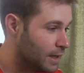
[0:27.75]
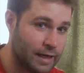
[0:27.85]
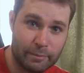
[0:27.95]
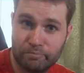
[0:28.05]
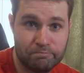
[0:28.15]

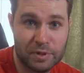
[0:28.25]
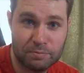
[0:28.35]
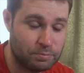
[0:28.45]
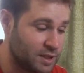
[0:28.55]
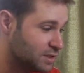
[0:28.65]

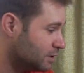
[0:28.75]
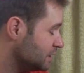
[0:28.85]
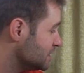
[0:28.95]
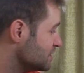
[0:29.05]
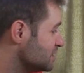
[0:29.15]
But
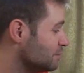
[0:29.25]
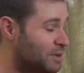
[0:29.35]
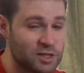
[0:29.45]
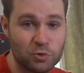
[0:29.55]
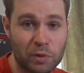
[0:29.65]
basically this is the
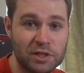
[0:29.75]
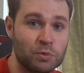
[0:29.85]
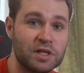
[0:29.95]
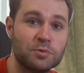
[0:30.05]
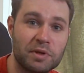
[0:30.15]
best way
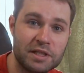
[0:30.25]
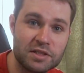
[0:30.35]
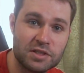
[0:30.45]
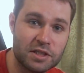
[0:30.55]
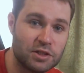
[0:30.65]
to
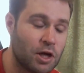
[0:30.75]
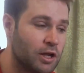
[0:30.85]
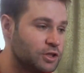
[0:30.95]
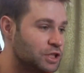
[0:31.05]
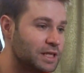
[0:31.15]
explain this
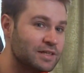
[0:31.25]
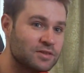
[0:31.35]
technology.